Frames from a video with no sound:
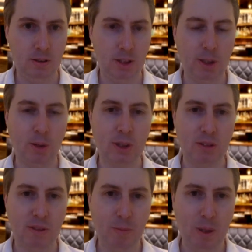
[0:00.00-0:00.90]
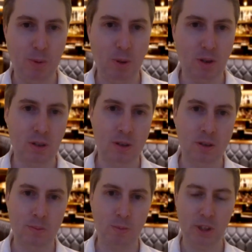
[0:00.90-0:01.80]
You can also read my book,
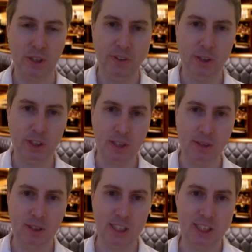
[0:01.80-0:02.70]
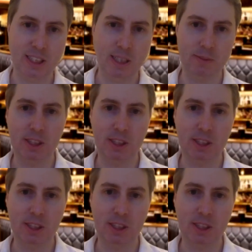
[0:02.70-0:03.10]
Project Future Six Steps to